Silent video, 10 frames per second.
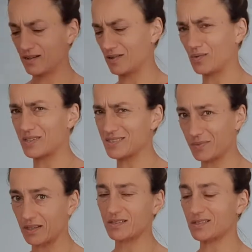You don't want
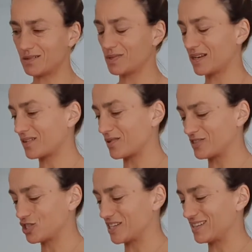something that's going to be
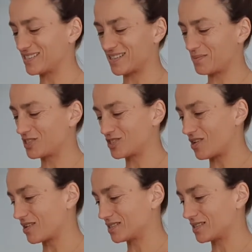crunchy and that's going to be just
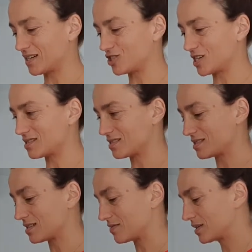hard to digest and
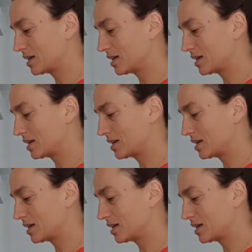stuff.